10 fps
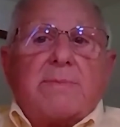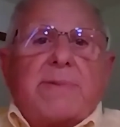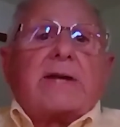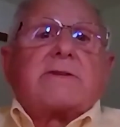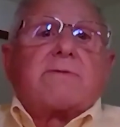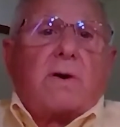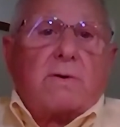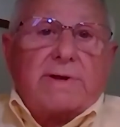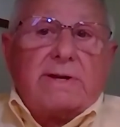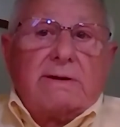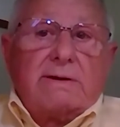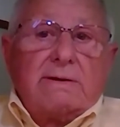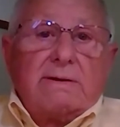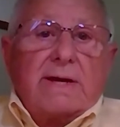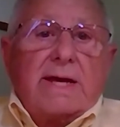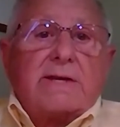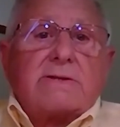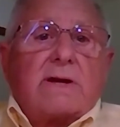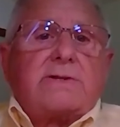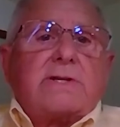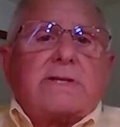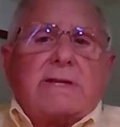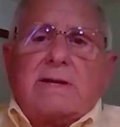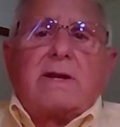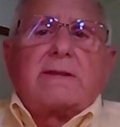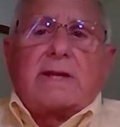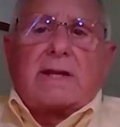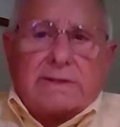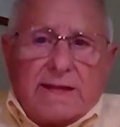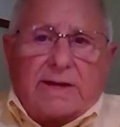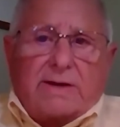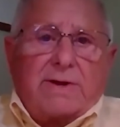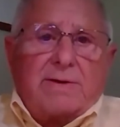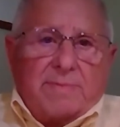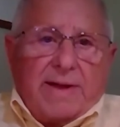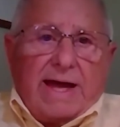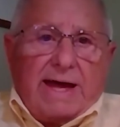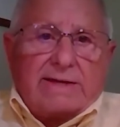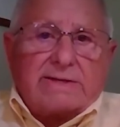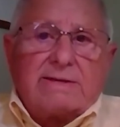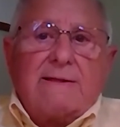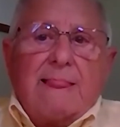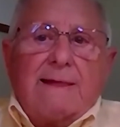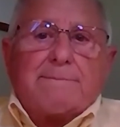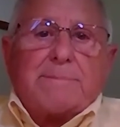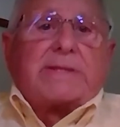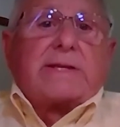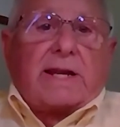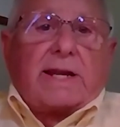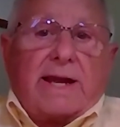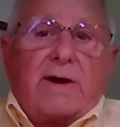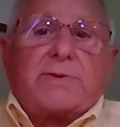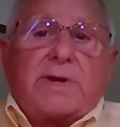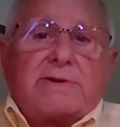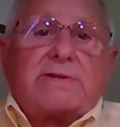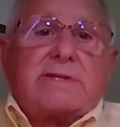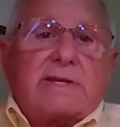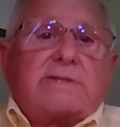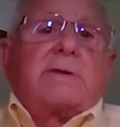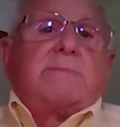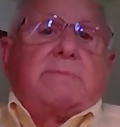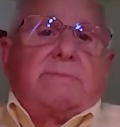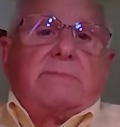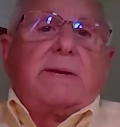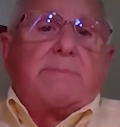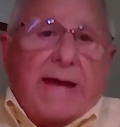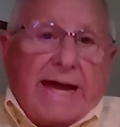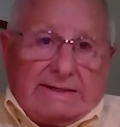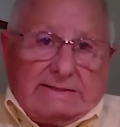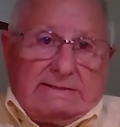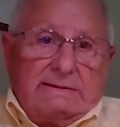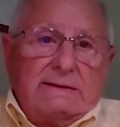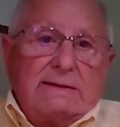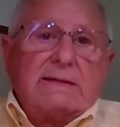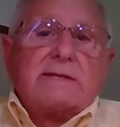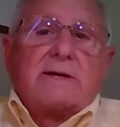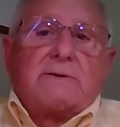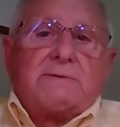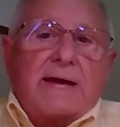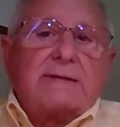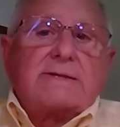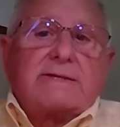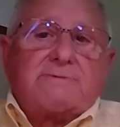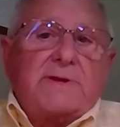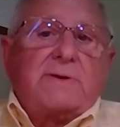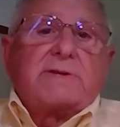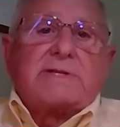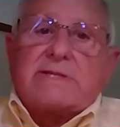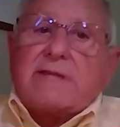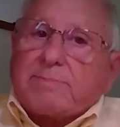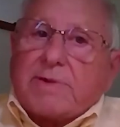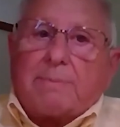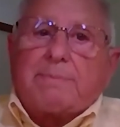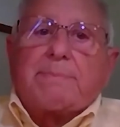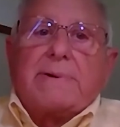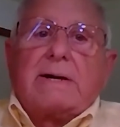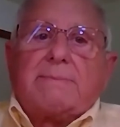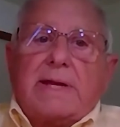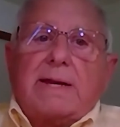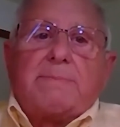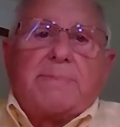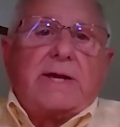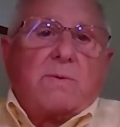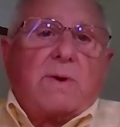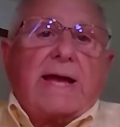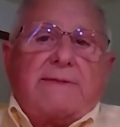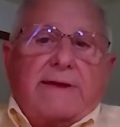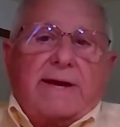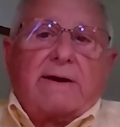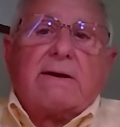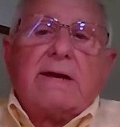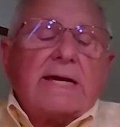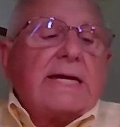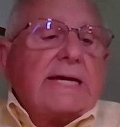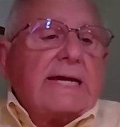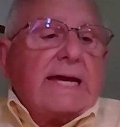the impacts of COVID. And it's not the clinical impacts, but the healthcare system impacts. So the field has stepped up in a big way there.